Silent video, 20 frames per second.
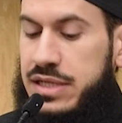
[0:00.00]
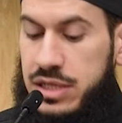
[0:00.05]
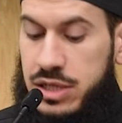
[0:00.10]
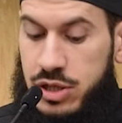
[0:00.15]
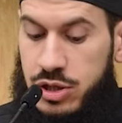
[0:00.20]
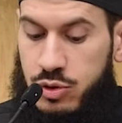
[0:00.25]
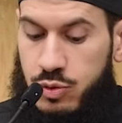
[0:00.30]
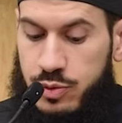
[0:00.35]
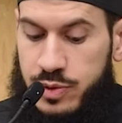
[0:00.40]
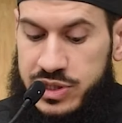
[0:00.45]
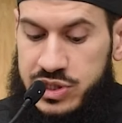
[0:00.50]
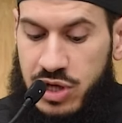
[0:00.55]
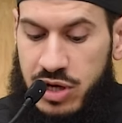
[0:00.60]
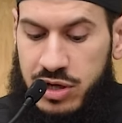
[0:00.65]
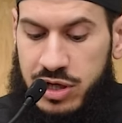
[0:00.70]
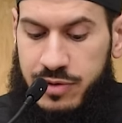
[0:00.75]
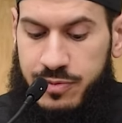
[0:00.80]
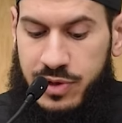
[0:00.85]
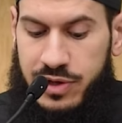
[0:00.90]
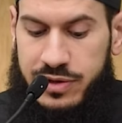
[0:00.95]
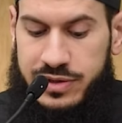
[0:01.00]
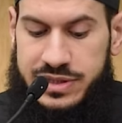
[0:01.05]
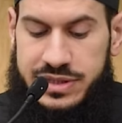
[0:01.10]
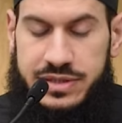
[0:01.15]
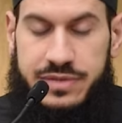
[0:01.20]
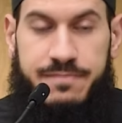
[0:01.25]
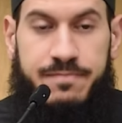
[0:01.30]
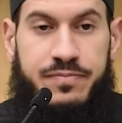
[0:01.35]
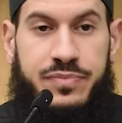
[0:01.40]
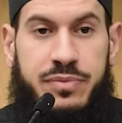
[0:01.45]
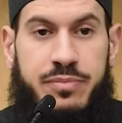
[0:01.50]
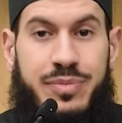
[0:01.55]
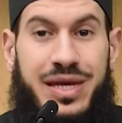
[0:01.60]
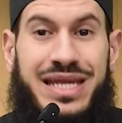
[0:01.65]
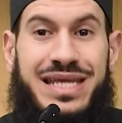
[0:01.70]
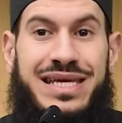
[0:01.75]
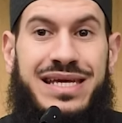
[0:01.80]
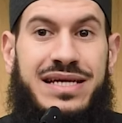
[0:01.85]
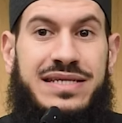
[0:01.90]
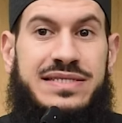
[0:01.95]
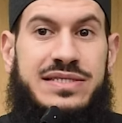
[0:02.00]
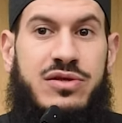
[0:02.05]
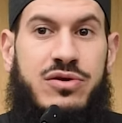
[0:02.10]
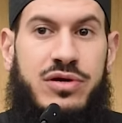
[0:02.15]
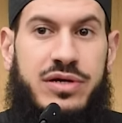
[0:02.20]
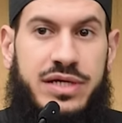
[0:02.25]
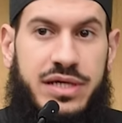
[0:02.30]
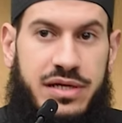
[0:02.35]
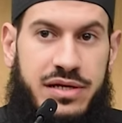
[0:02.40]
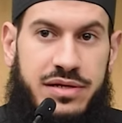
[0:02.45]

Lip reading: When we talk about Bani Israel,